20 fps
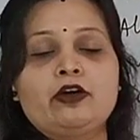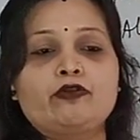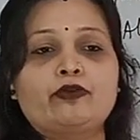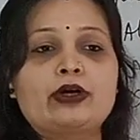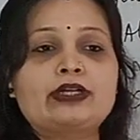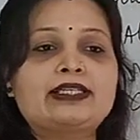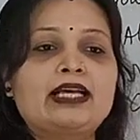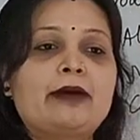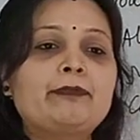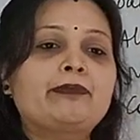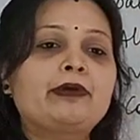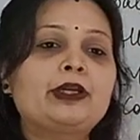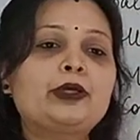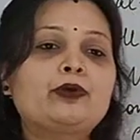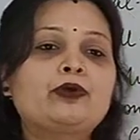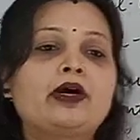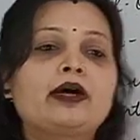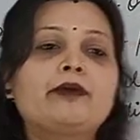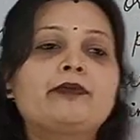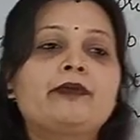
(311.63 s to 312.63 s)
For example,
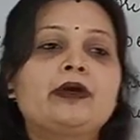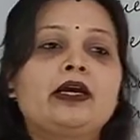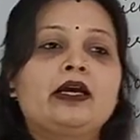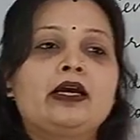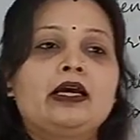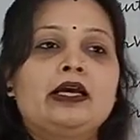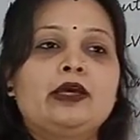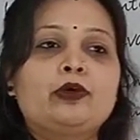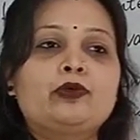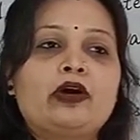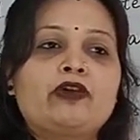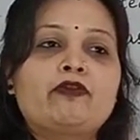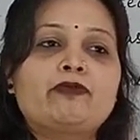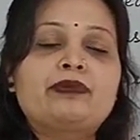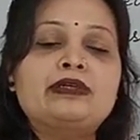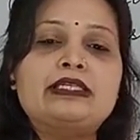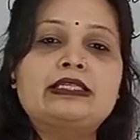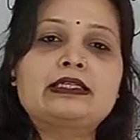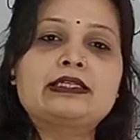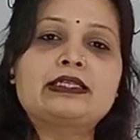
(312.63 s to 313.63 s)
you have a
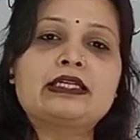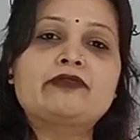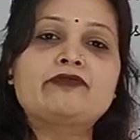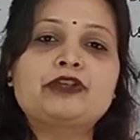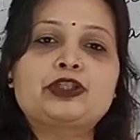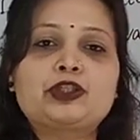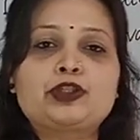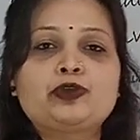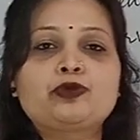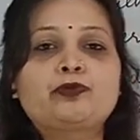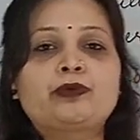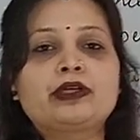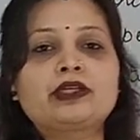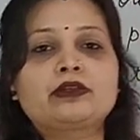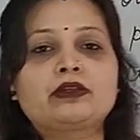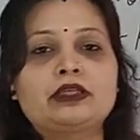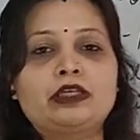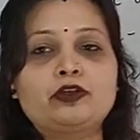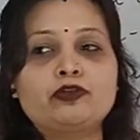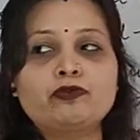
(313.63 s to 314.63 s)
business in which you
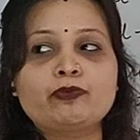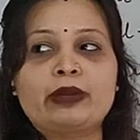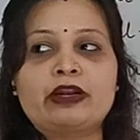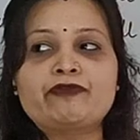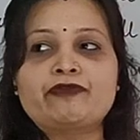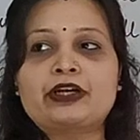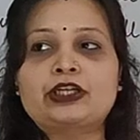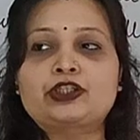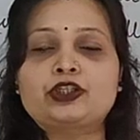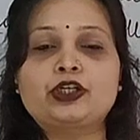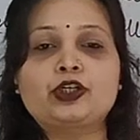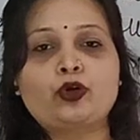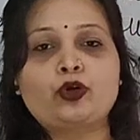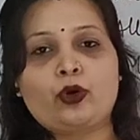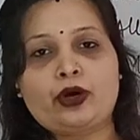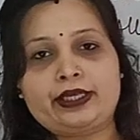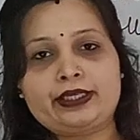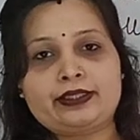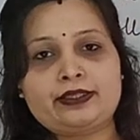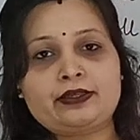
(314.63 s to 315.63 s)
manufacture
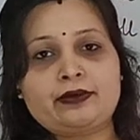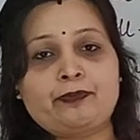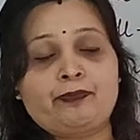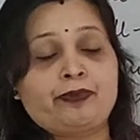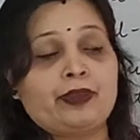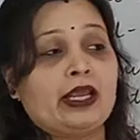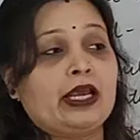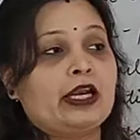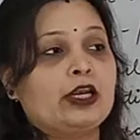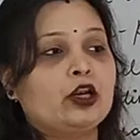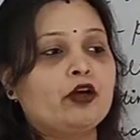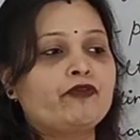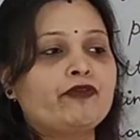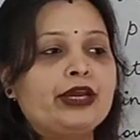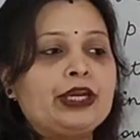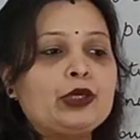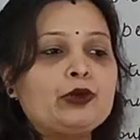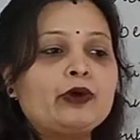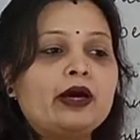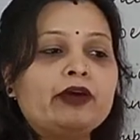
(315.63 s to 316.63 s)
toys. Now,
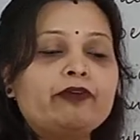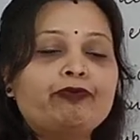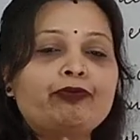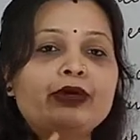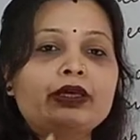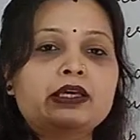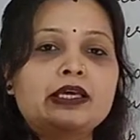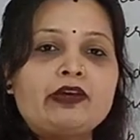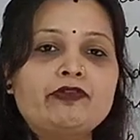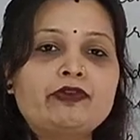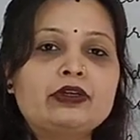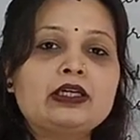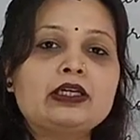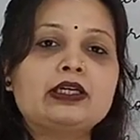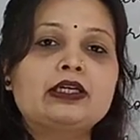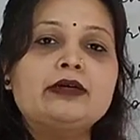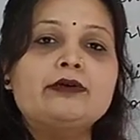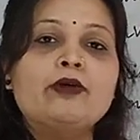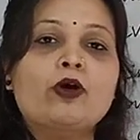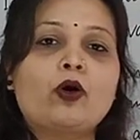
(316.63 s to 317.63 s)
when you have been given
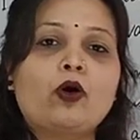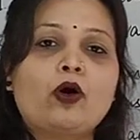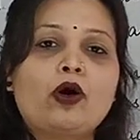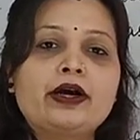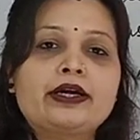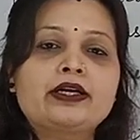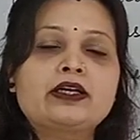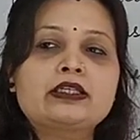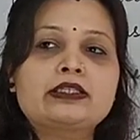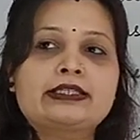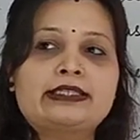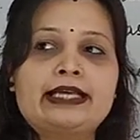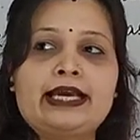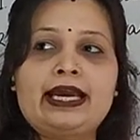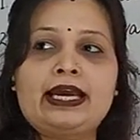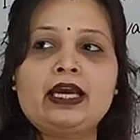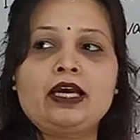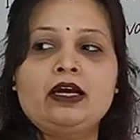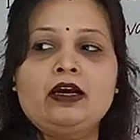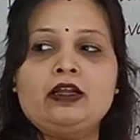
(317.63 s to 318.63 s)
a order,
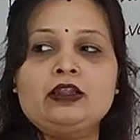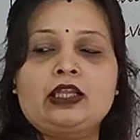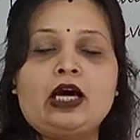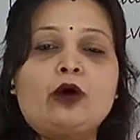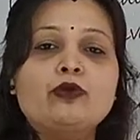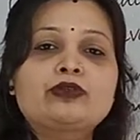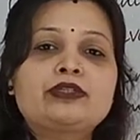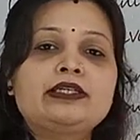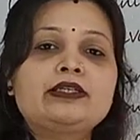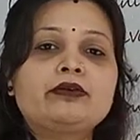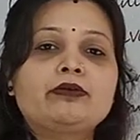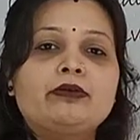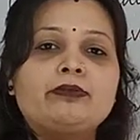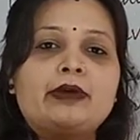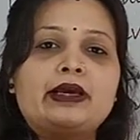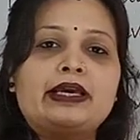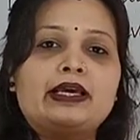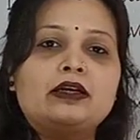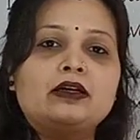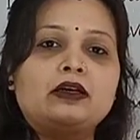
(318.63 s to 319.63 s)
say
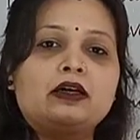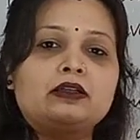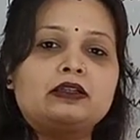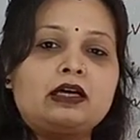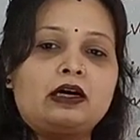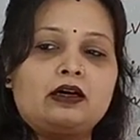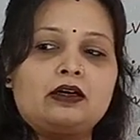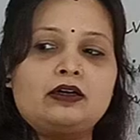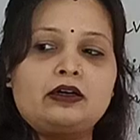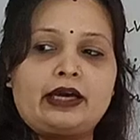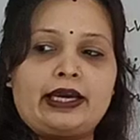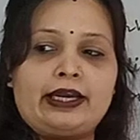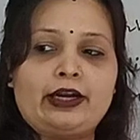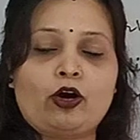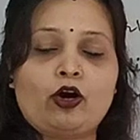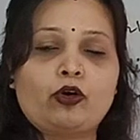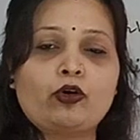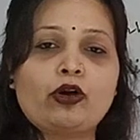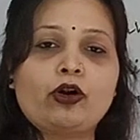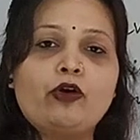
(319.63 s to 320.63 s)
making an
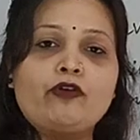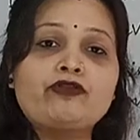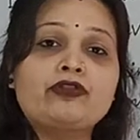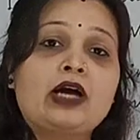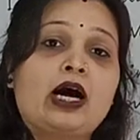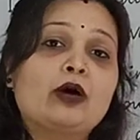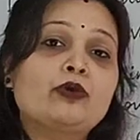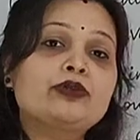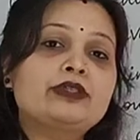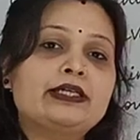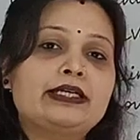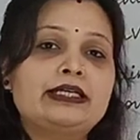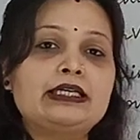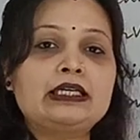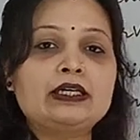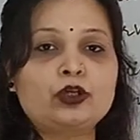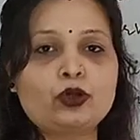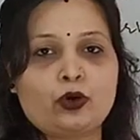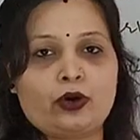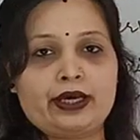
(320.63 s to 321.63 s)
order of
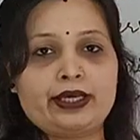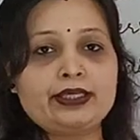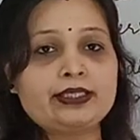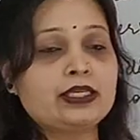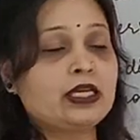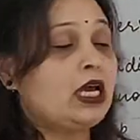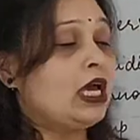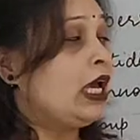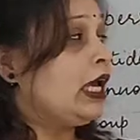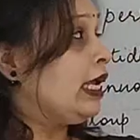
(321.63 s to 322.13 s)
1,000 toys.